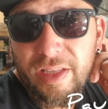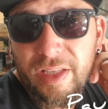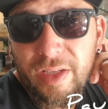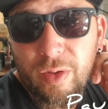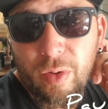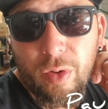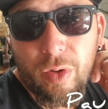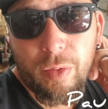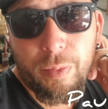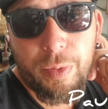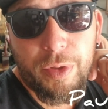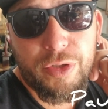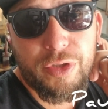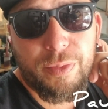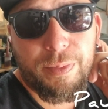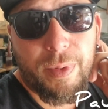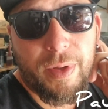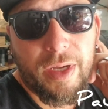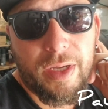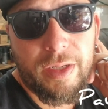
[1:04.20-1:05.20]
the oil pressure
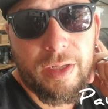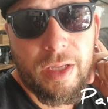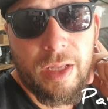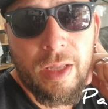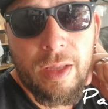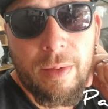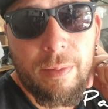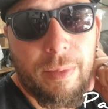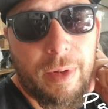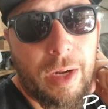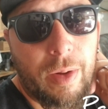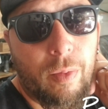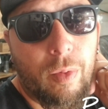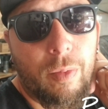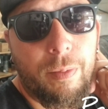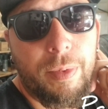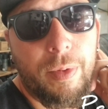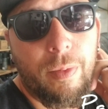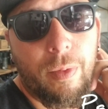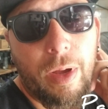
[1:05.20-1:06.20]
pod, but I
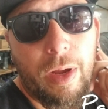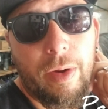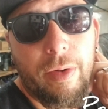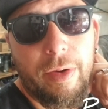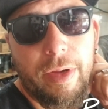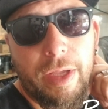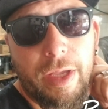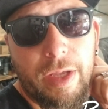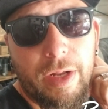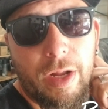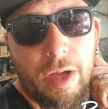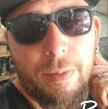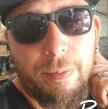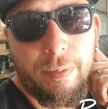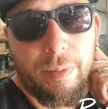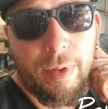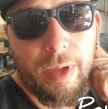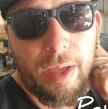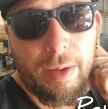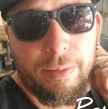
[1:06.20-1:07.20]
won't be wiring it
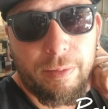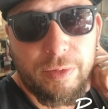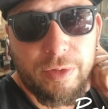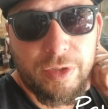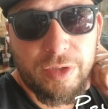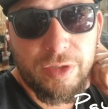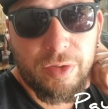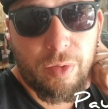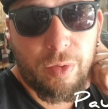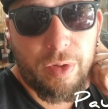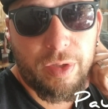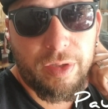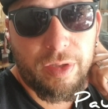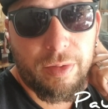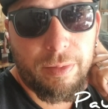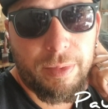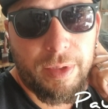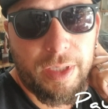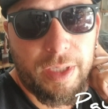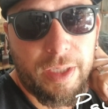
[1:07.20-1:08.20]
up. I'm just going
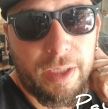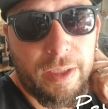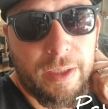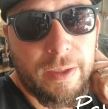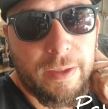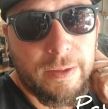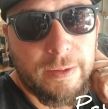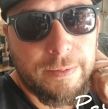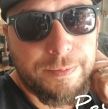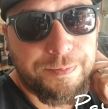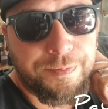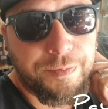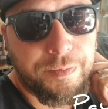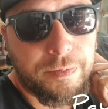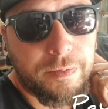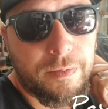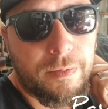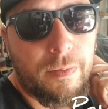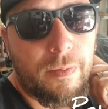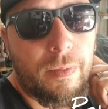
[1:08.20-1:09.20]
to be
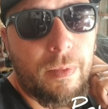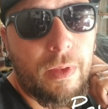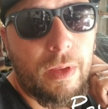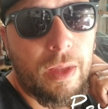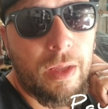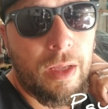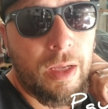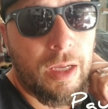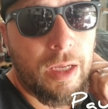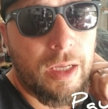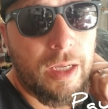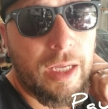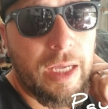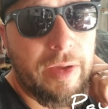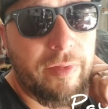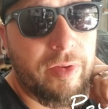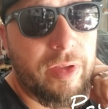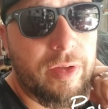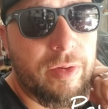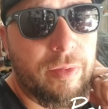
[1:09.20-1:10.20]
uh,
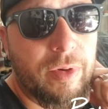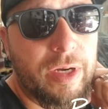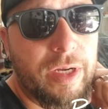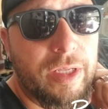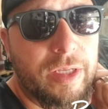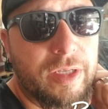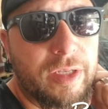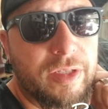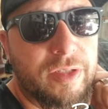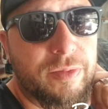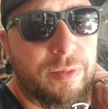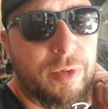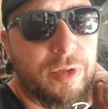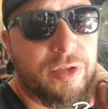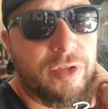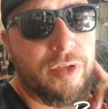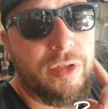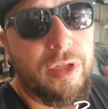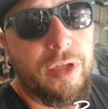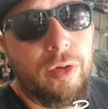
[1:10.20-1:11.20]
having it ready because
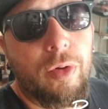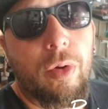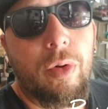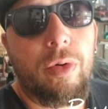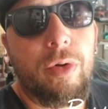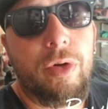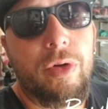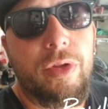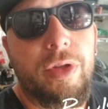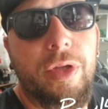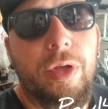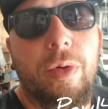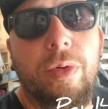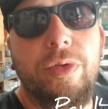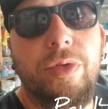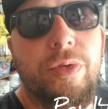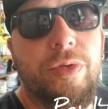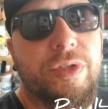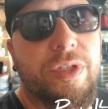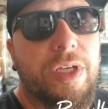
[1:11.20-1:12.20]
Mercer did order the
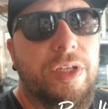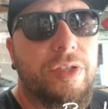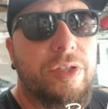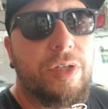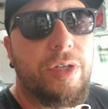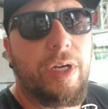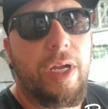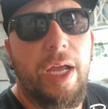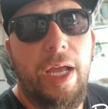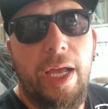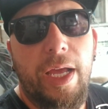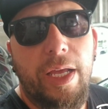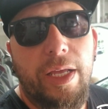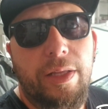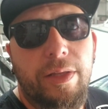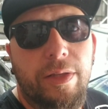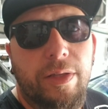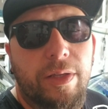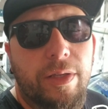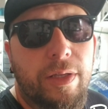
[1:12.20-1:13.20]
O2 sensor
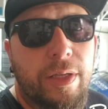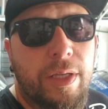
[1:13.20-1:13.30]
and